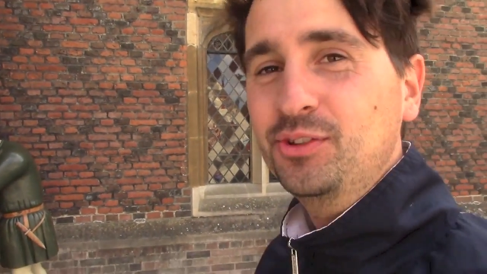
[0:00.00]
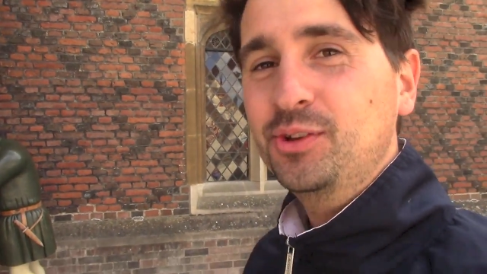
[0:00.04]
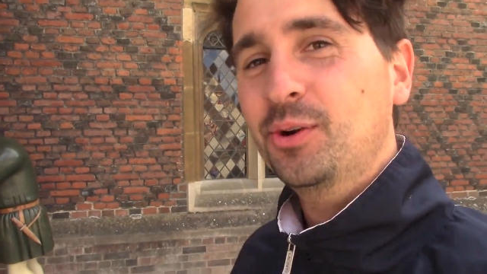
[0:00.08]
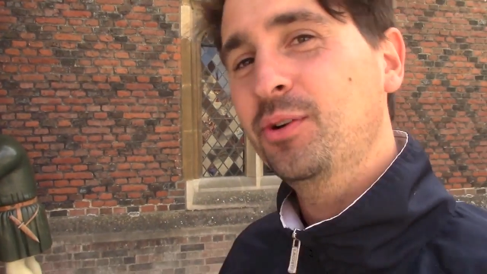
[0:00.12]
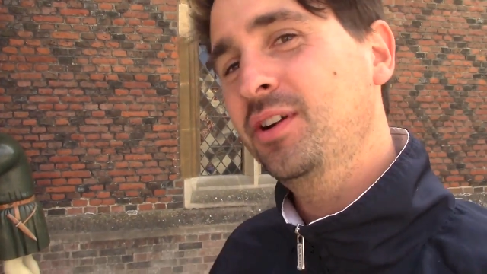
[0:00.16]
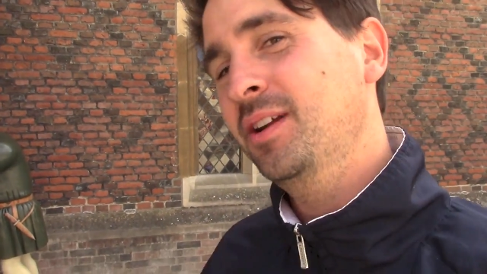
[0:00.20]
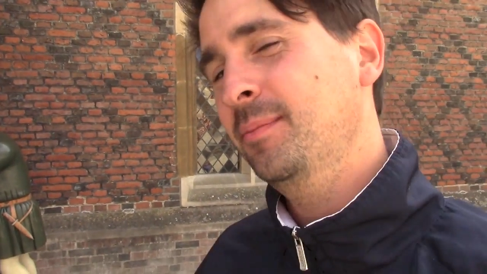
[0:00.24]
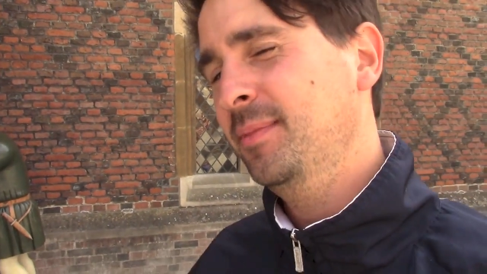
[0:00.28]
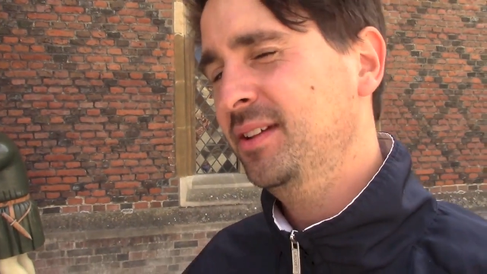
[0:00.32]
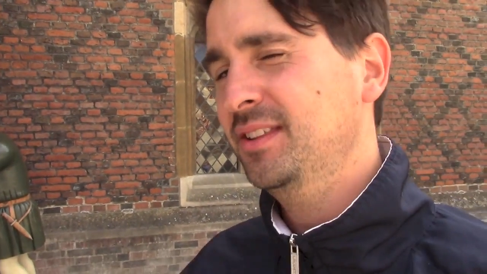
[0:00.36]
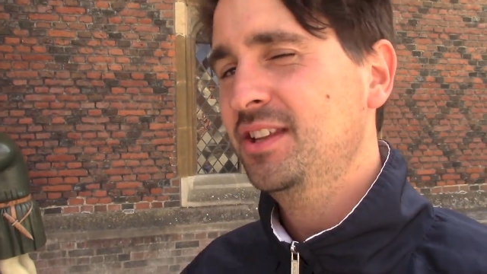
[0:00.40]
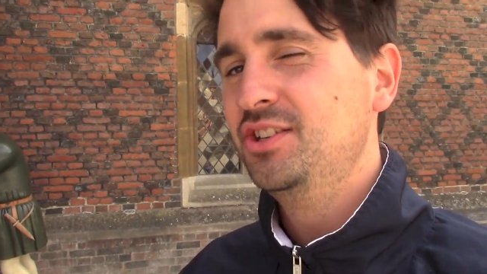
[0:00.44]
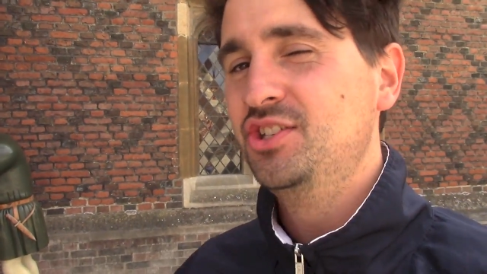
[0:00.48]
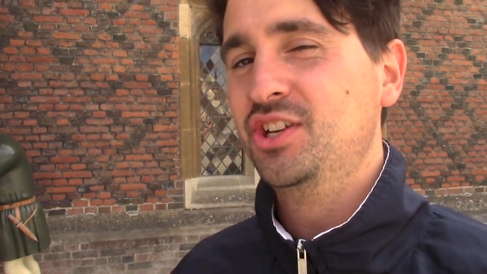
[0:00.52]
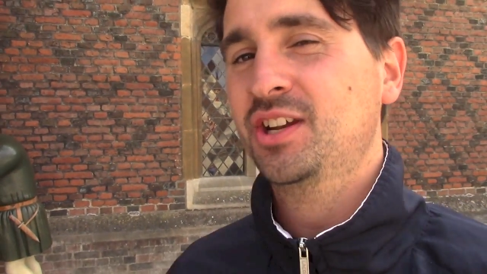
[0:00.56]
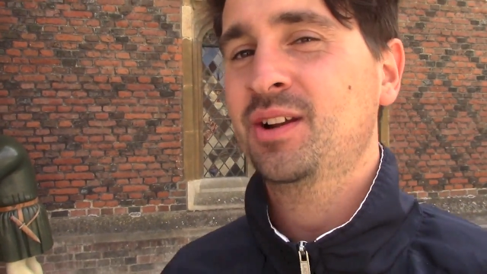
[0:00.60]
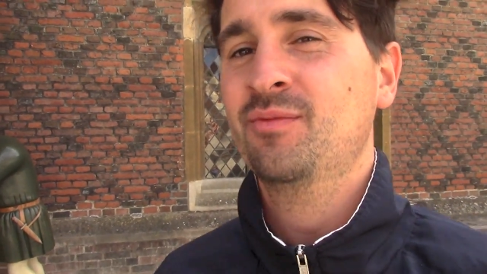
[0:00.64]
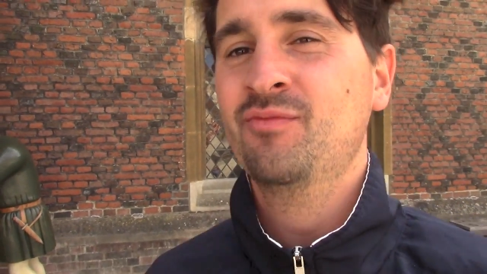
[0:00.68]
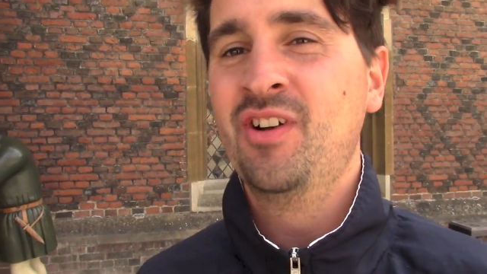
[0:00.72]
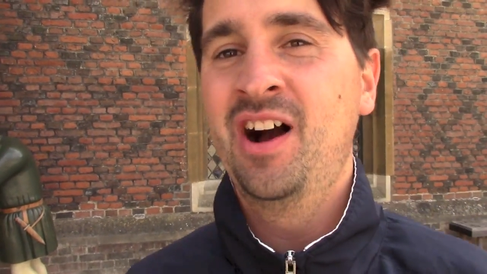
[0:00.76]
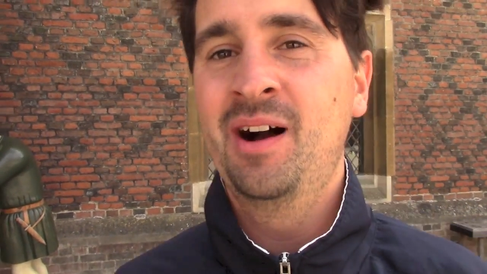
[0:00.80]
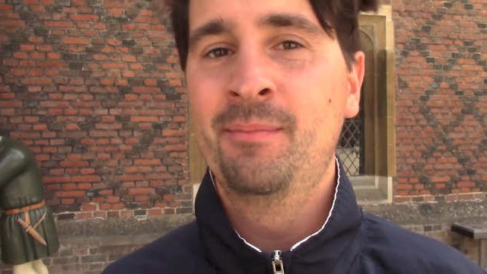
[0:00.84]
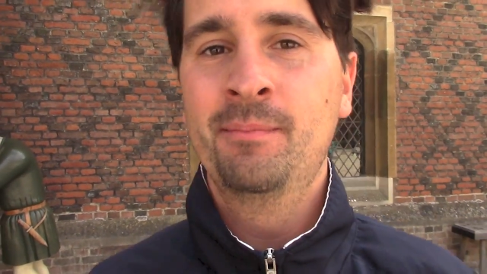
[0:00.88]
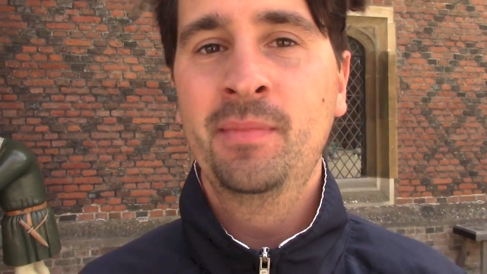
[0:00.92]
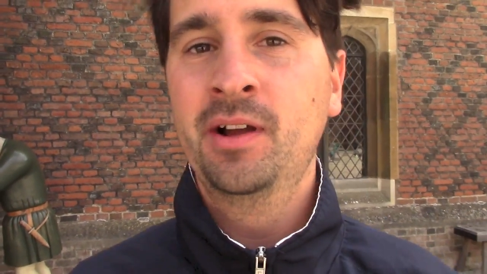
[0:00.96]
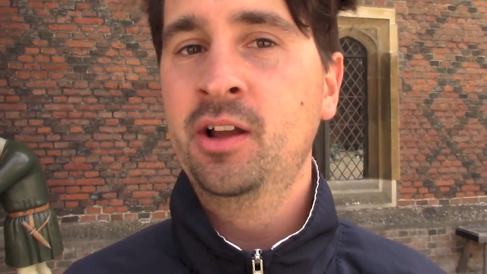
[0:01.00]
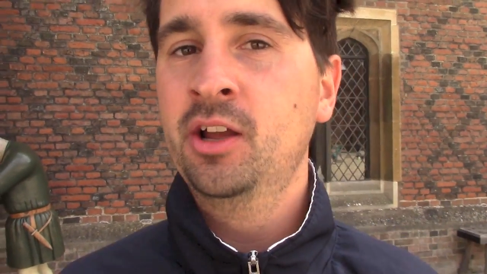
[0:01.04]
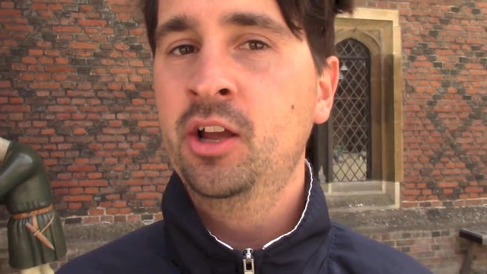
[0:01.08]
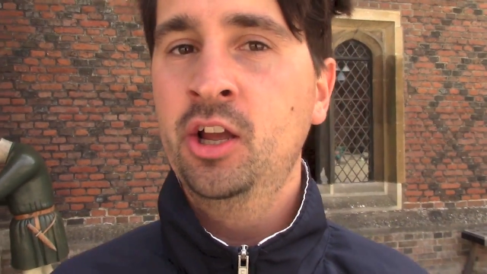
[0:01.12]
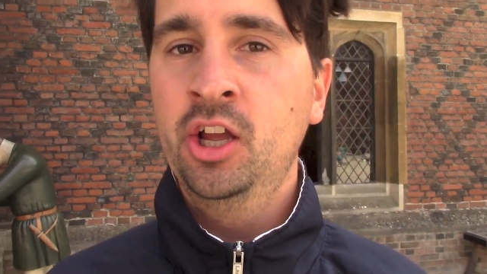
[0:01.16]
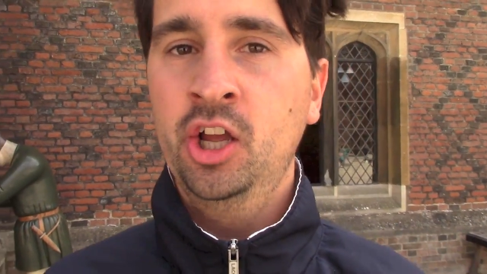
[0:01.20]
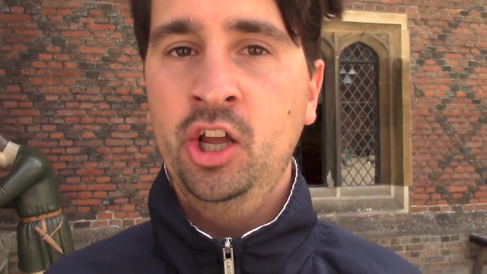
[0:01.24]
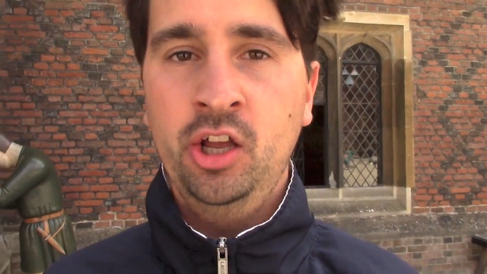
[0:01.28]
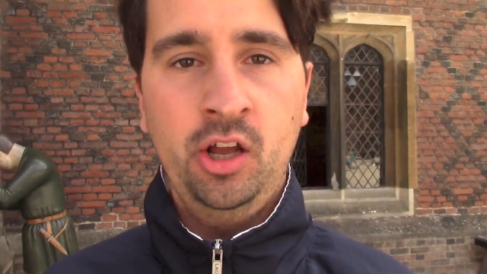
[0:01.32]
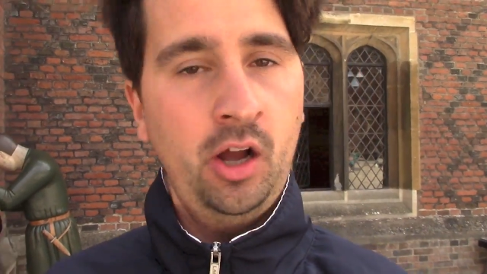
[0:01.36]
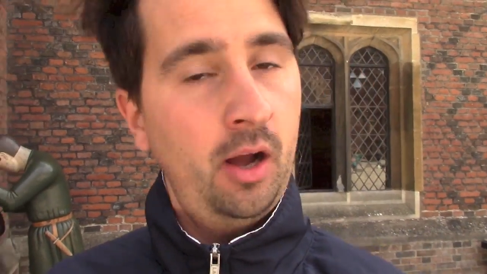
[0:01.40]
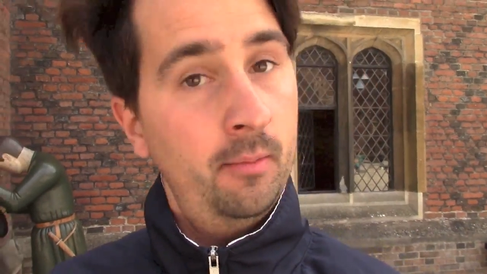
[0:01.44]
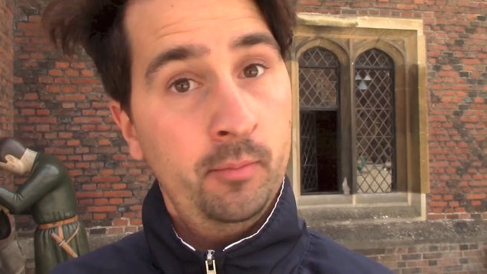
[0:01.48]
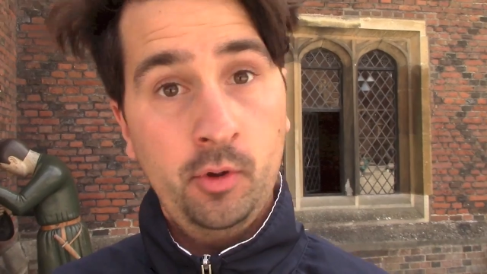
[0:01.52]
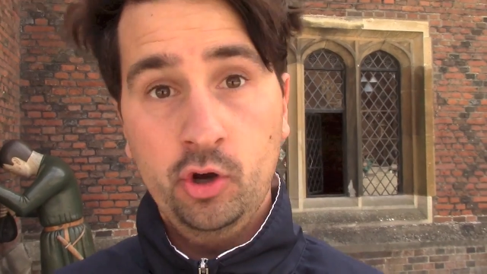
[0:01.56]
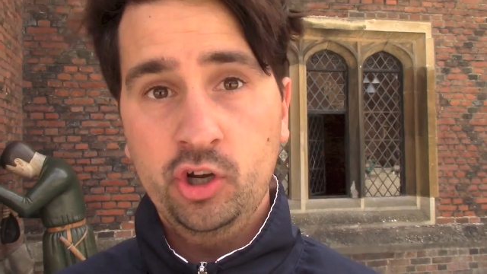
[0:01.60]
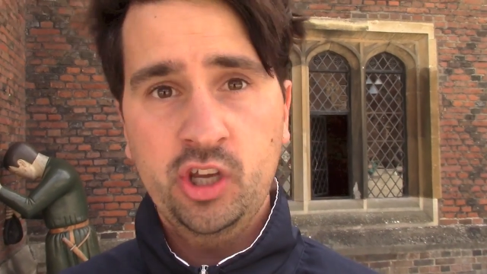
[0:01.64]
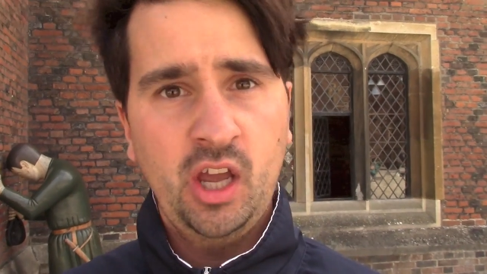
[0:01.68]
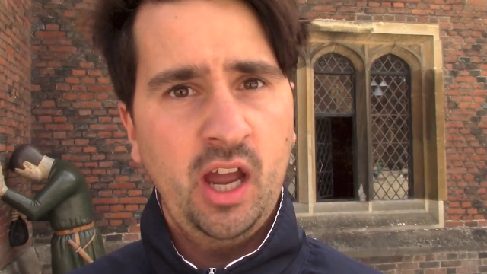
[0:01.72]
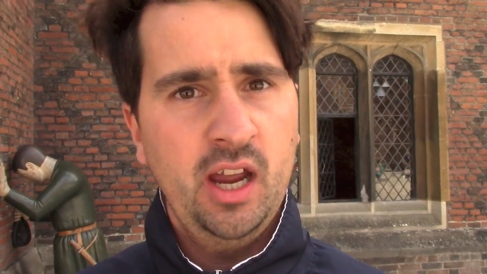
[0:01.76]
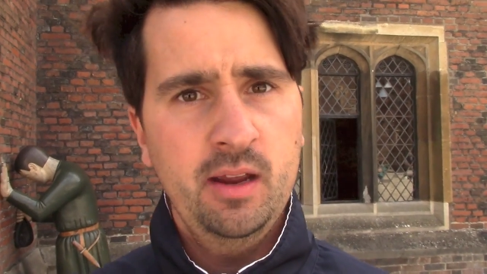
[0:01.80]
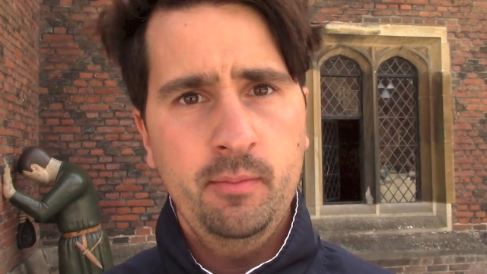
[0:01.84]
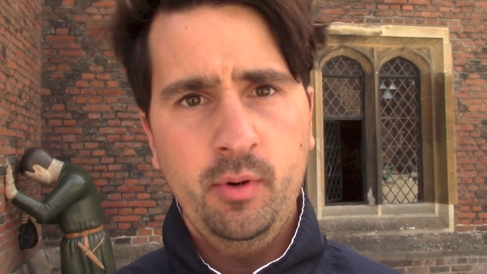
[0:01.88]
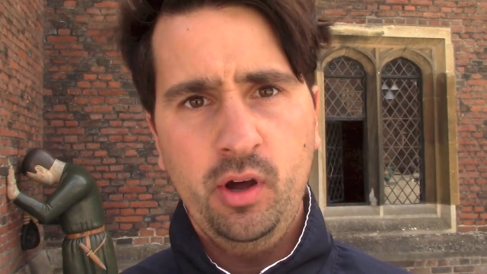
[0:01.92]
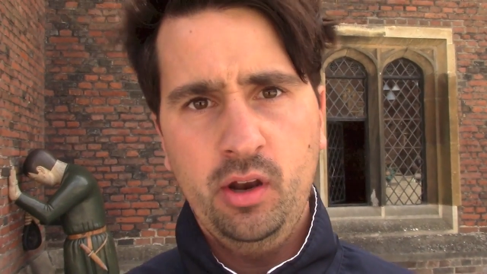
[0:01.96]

doing him in the gin and rum. I'm not gay,